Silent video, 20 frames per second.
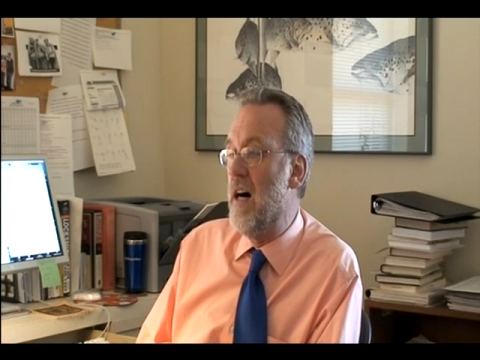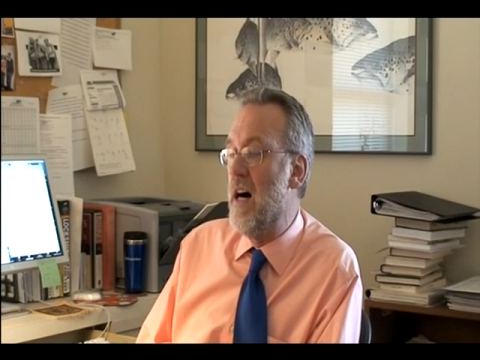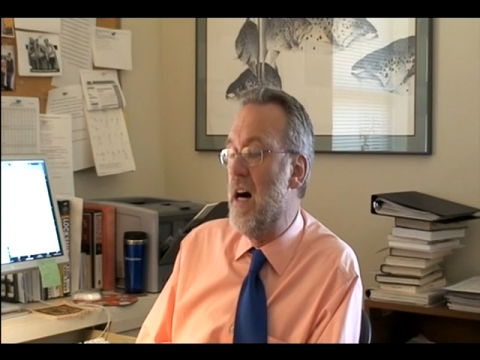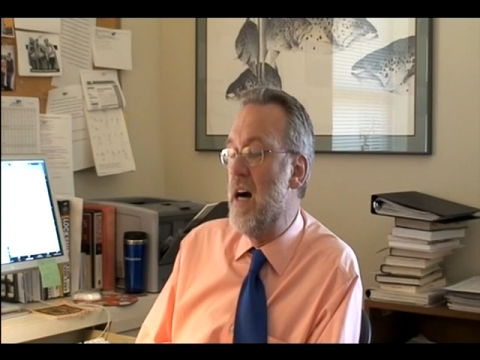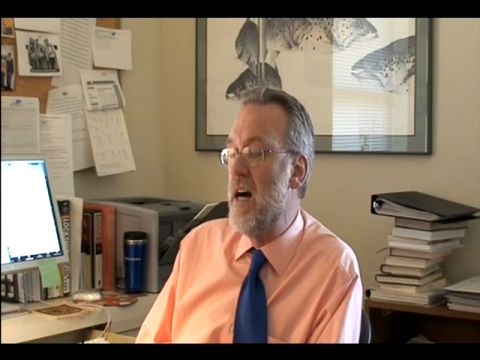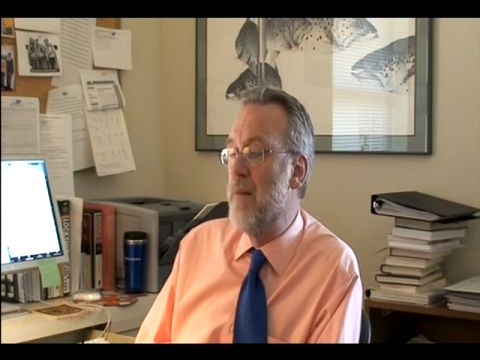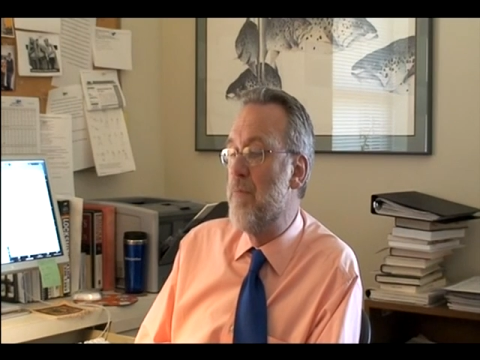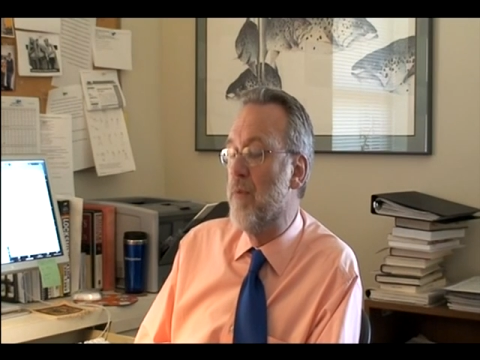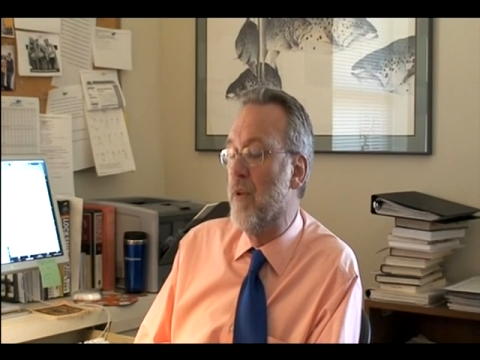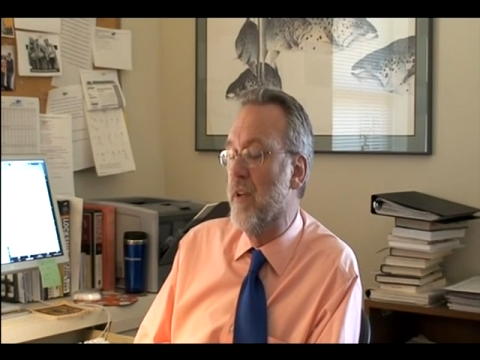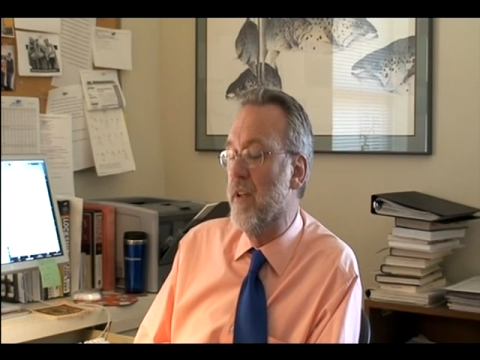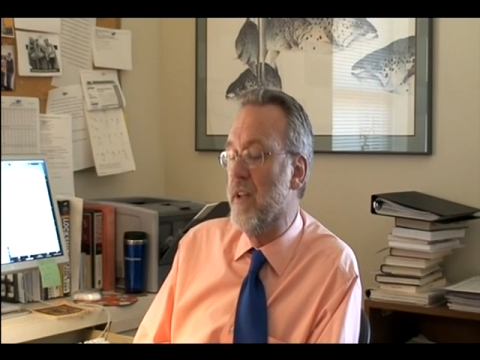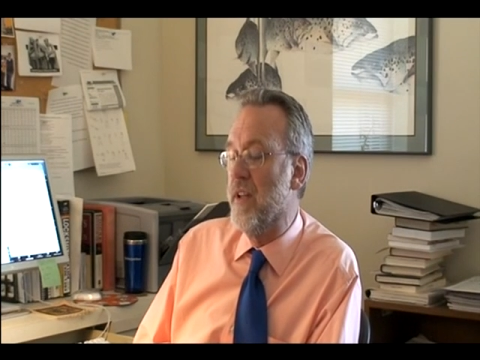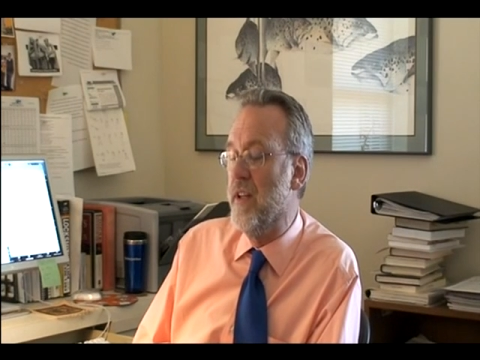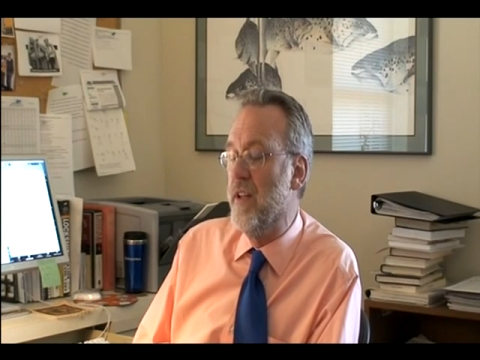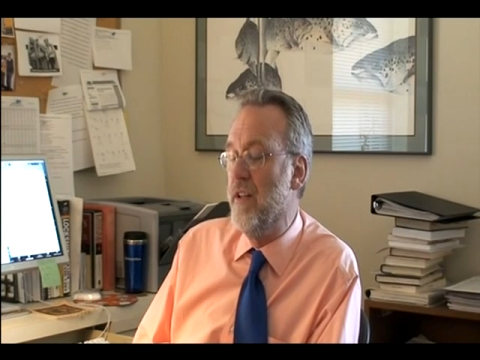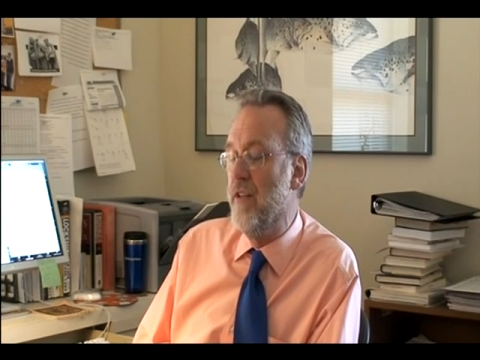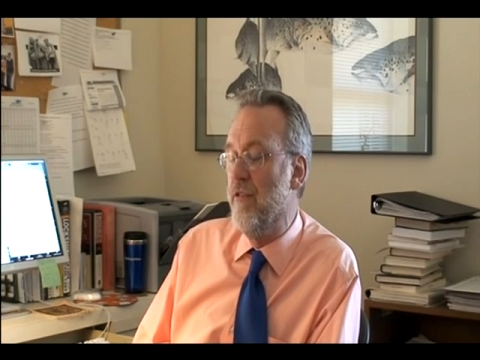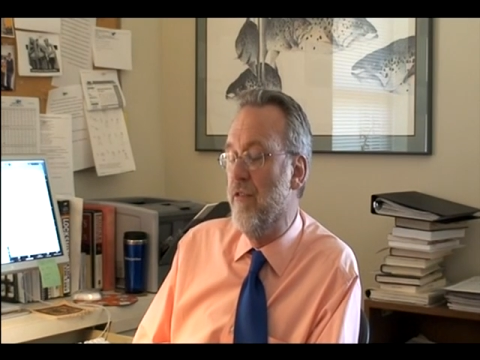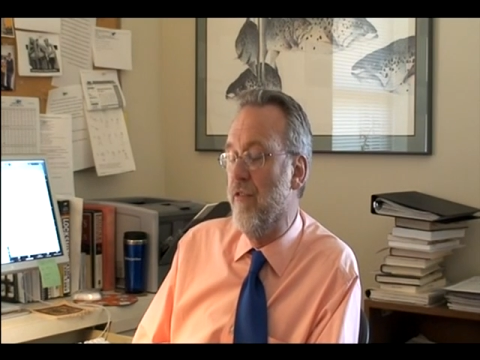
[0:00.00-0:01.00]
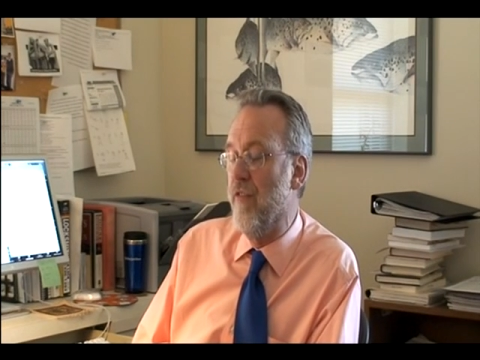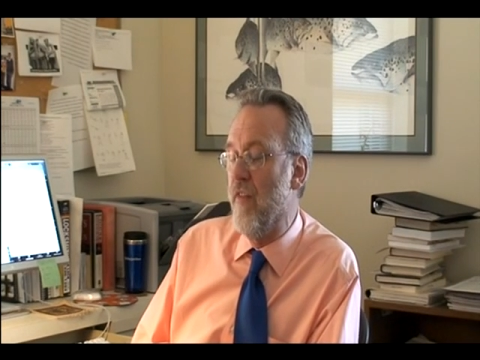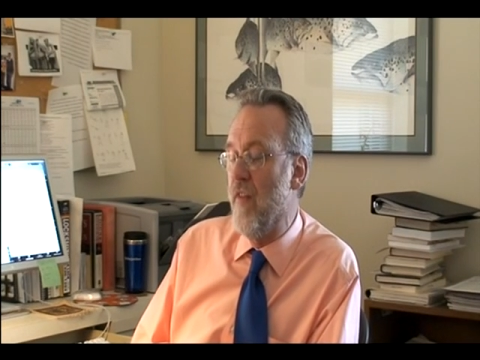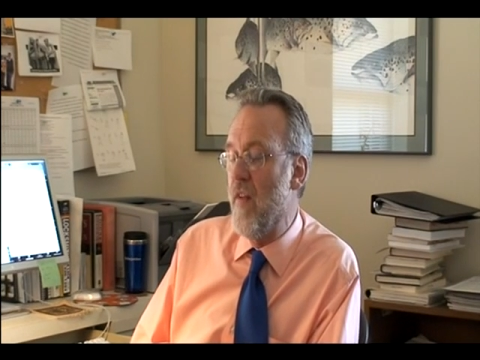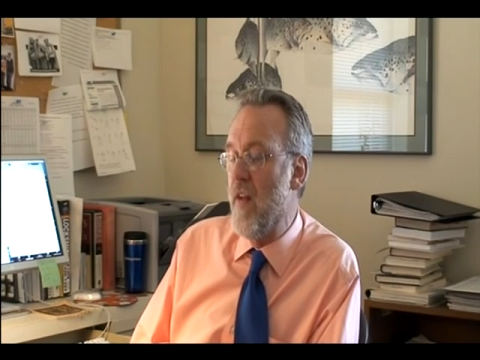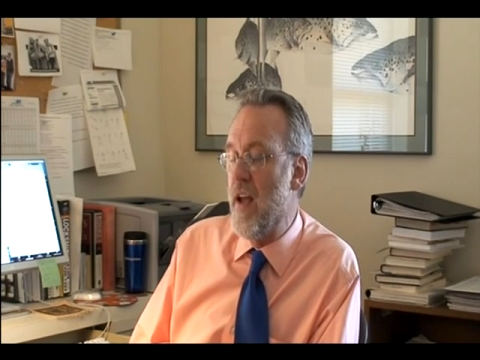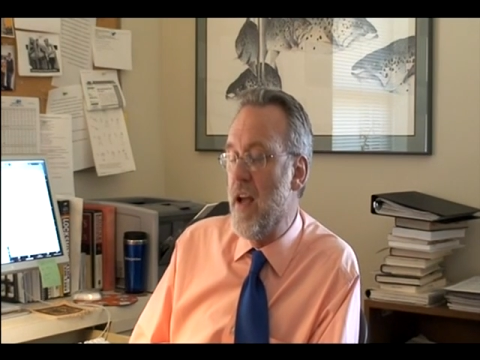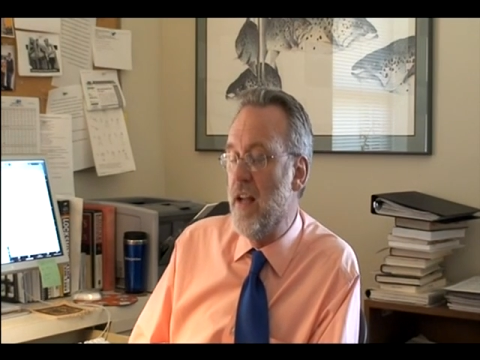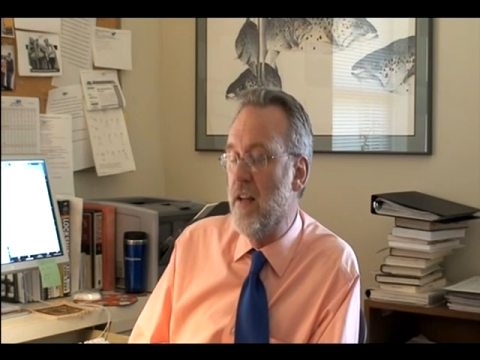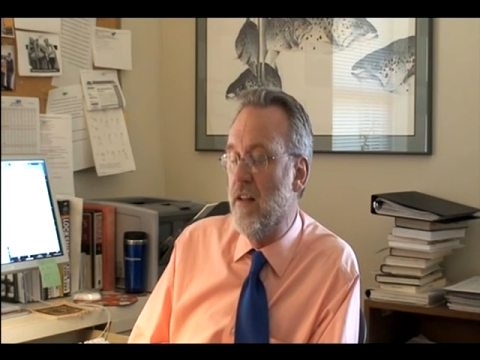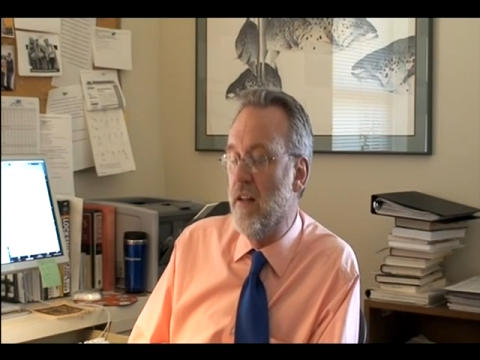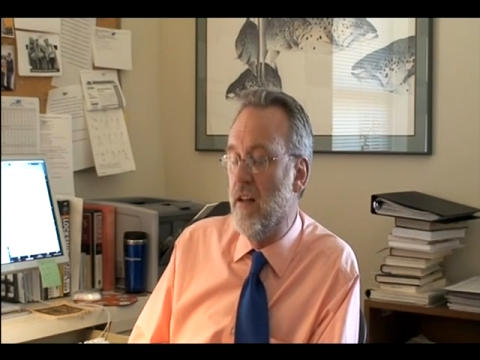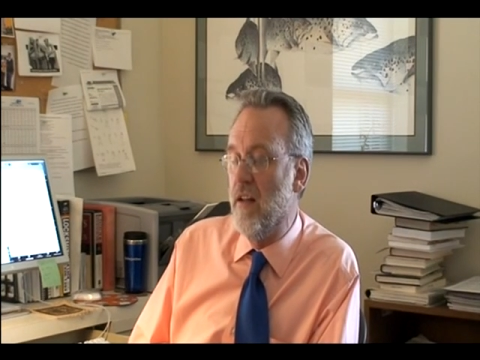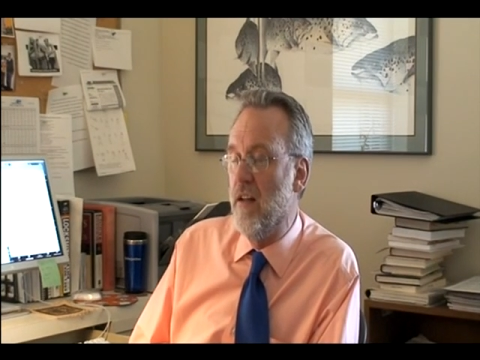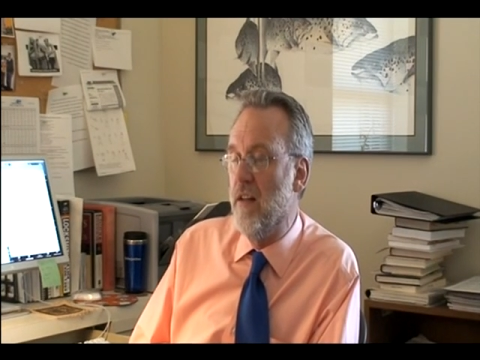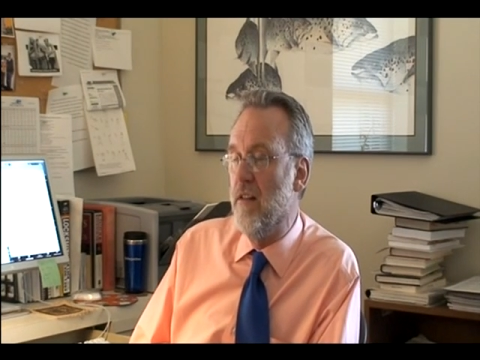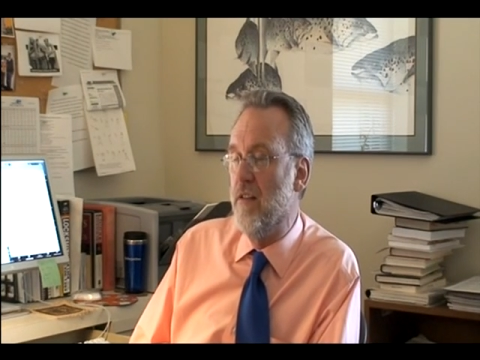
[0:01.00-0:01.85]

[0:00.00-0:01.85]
I believe that